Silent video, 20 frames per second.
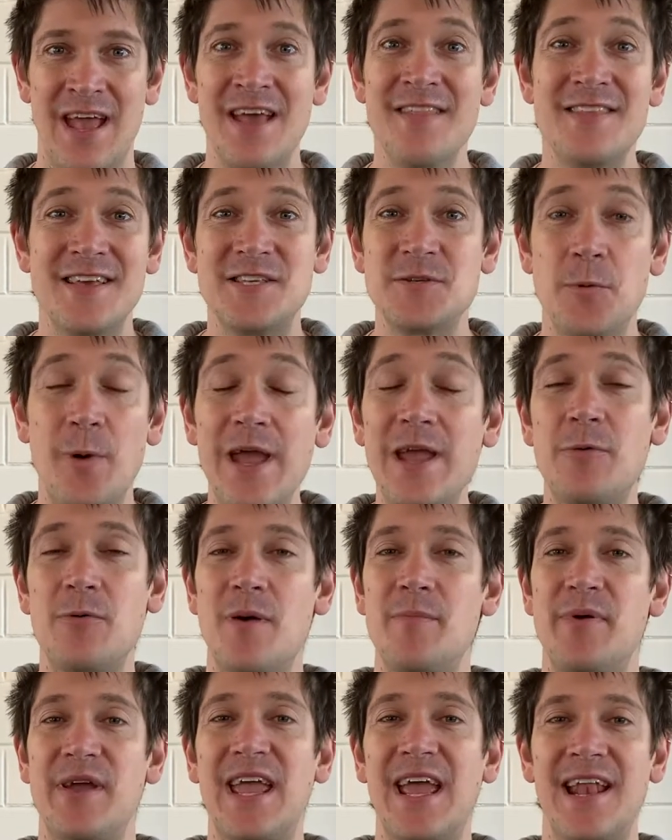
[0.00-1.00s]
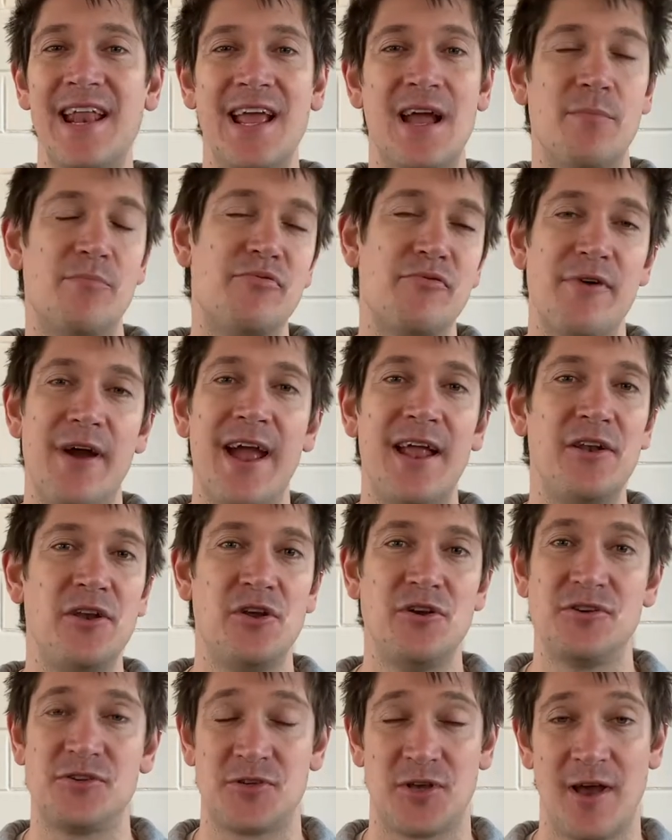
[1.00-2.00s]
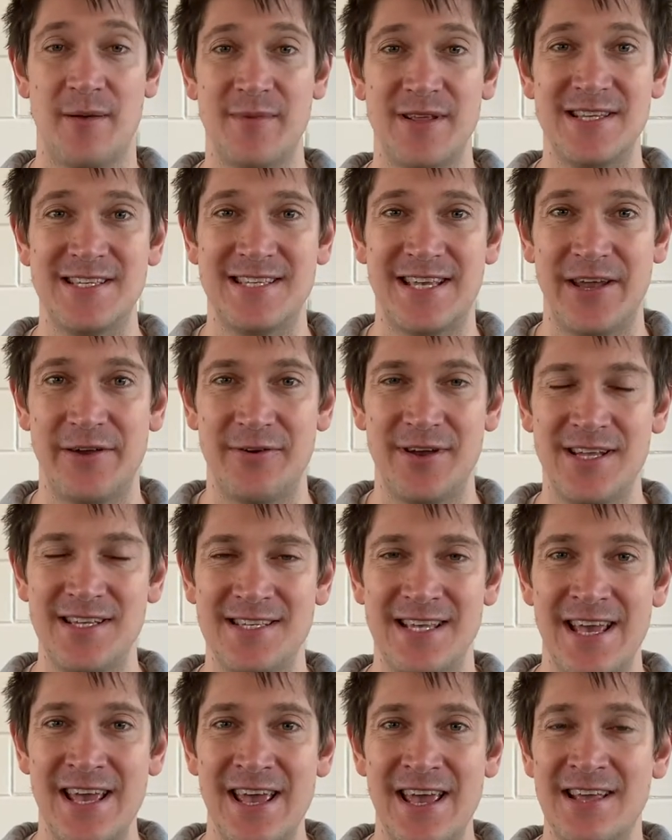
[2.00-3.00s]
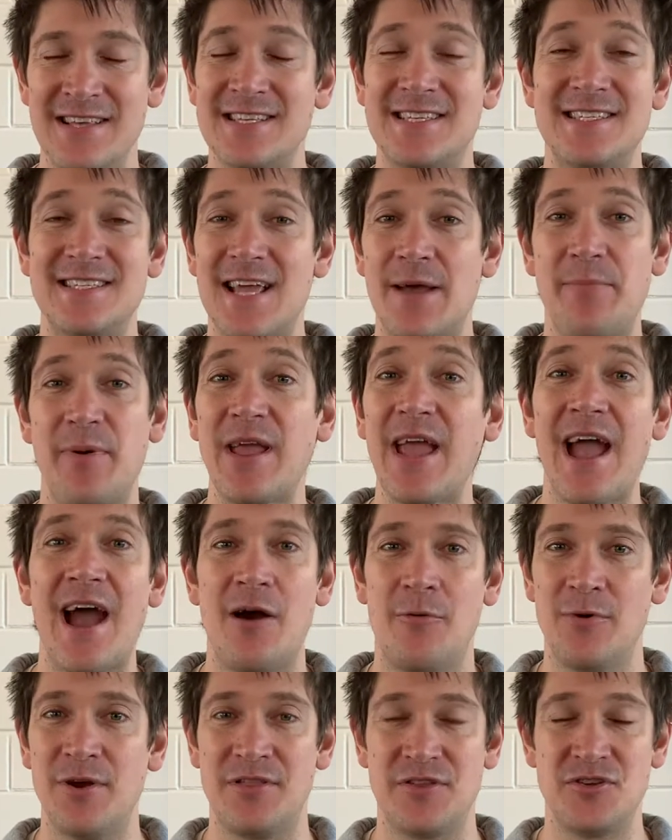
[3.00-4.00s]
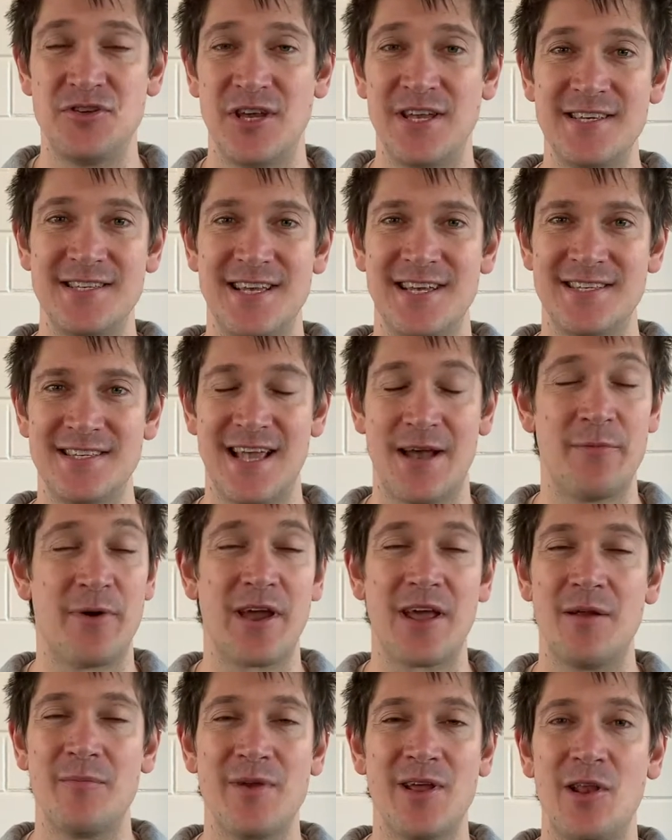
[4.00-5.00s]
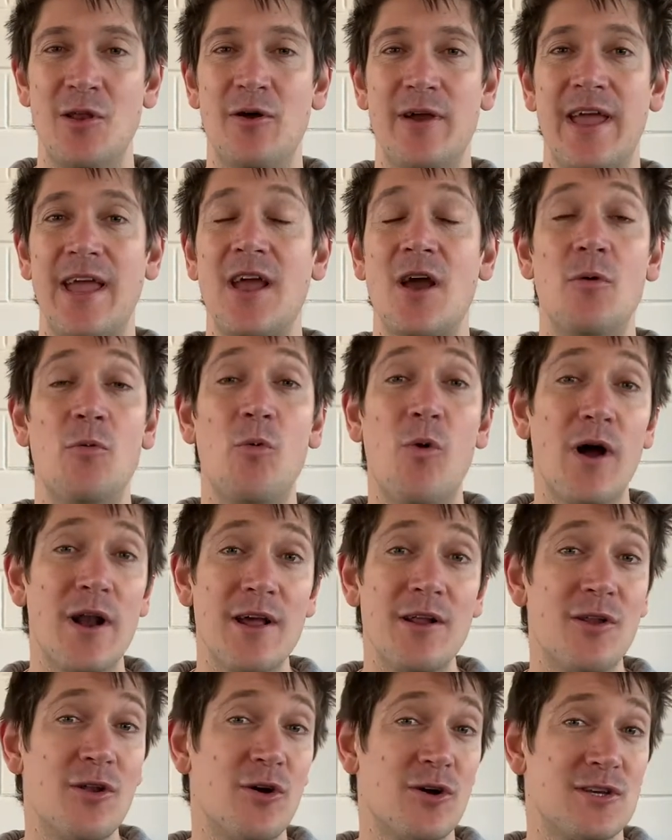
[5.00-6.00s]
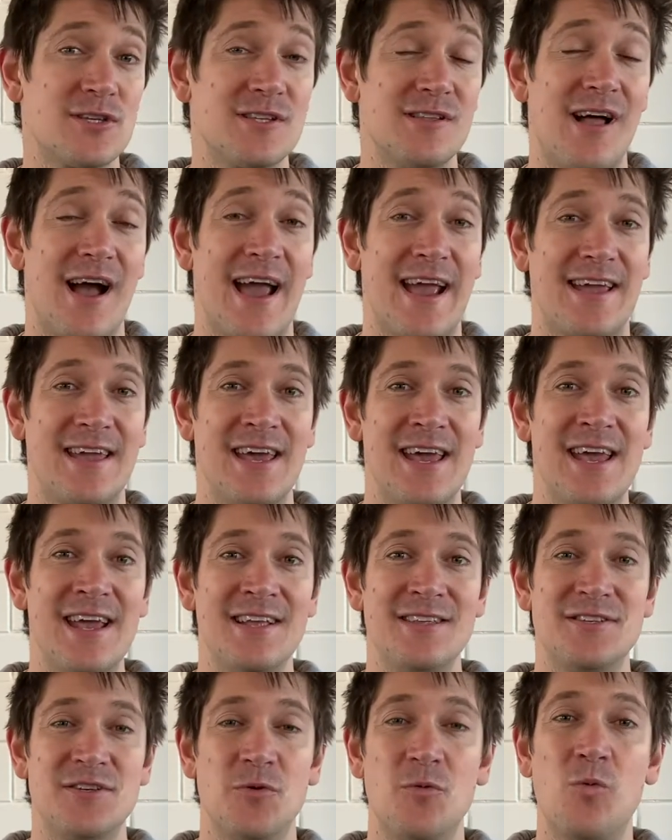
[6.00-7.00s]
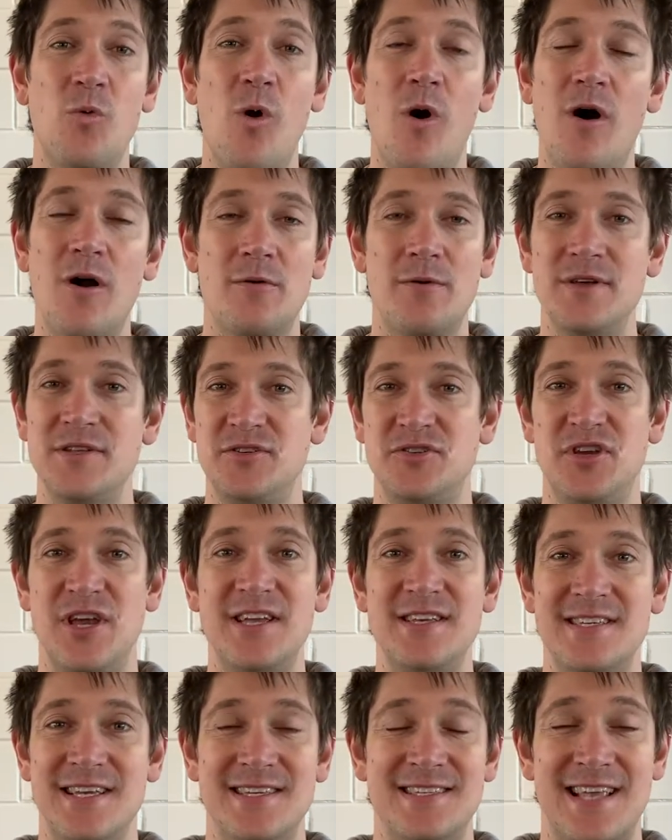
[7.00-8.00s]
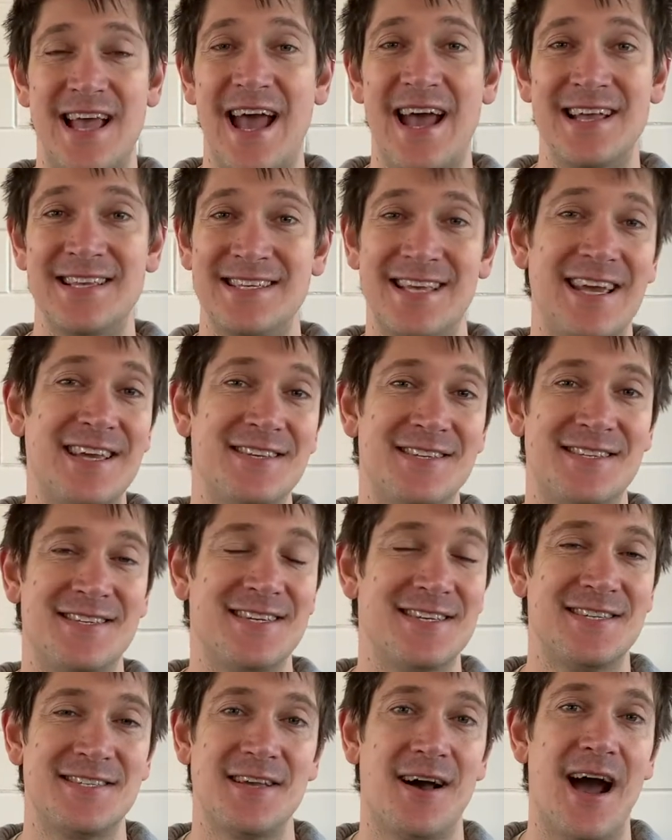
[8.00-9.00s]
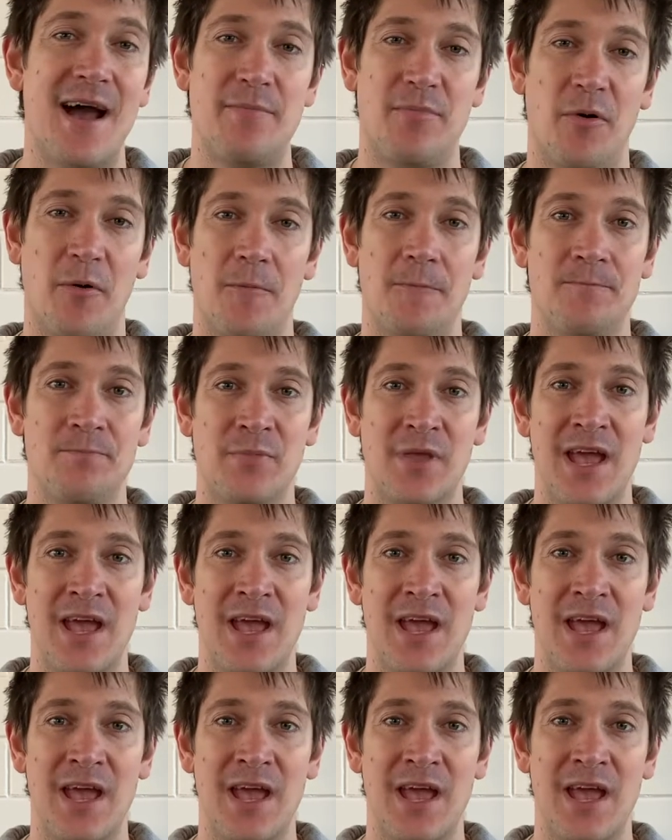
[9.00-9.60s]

This week, we're beginning a brand new sermon series, Stepping Out with Jesus, and we're going to be looking at what it looks like to walk with Jesus as his disciple.